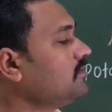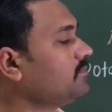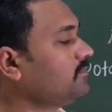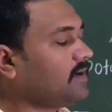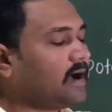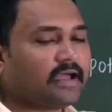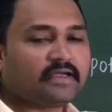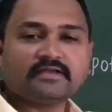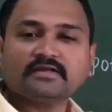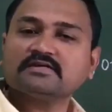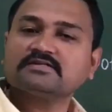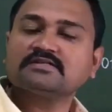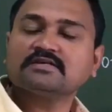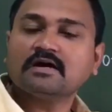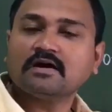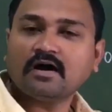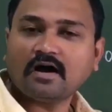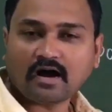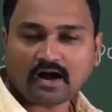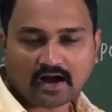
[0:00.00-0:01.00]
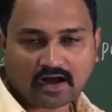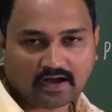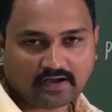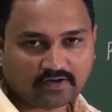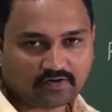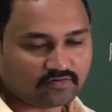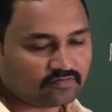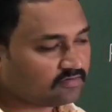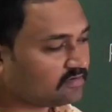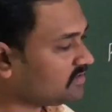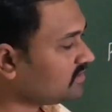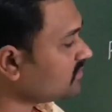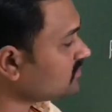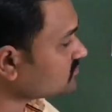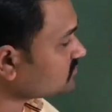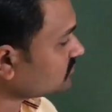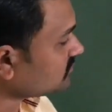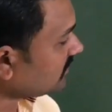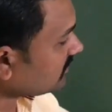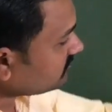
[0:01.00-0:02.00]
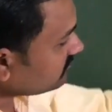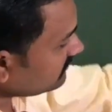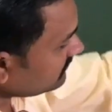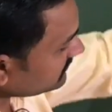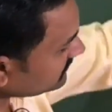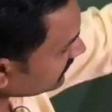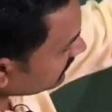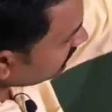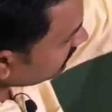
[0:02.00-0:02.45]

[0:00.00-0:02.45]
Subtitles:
minus ion. So that will be the